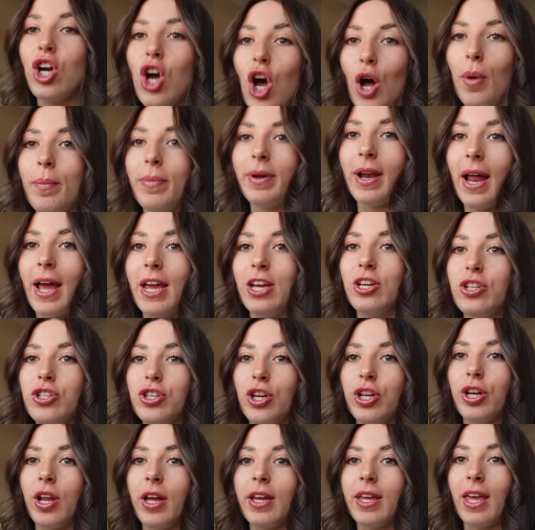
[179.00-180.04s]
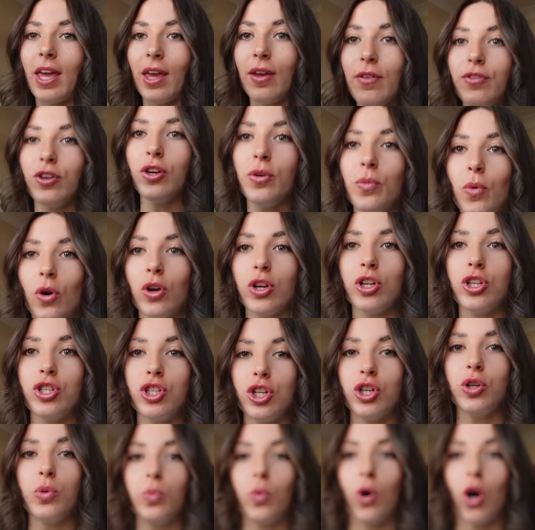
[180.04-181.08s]
combination. Like if you want to
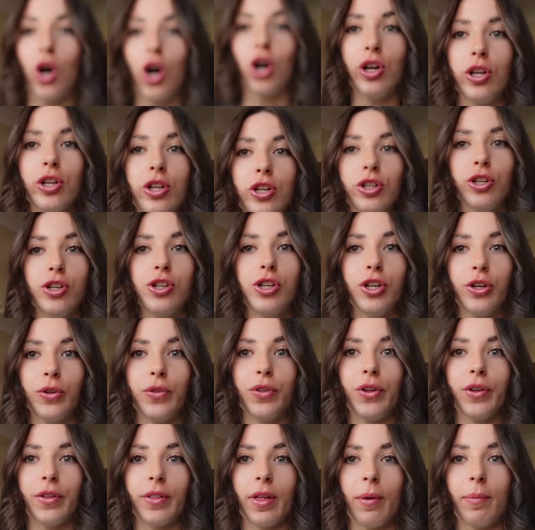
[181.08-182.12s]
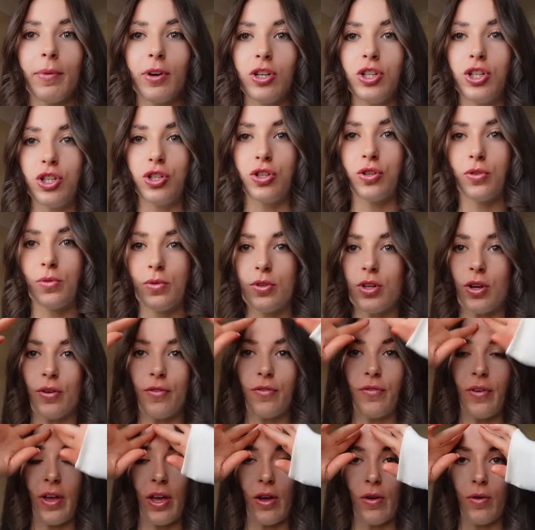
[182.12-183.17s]
do one, do the other because you just
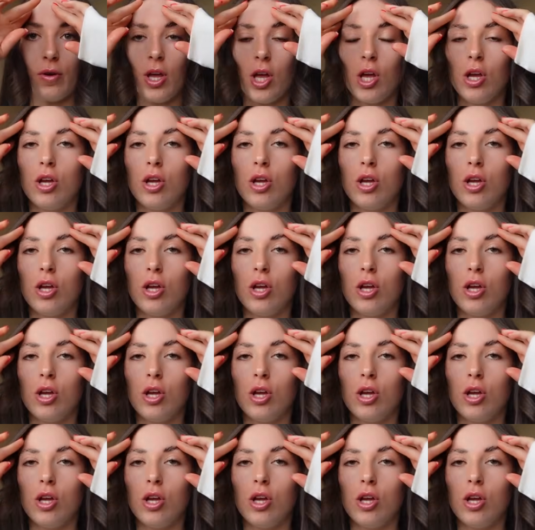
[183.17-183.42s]
feel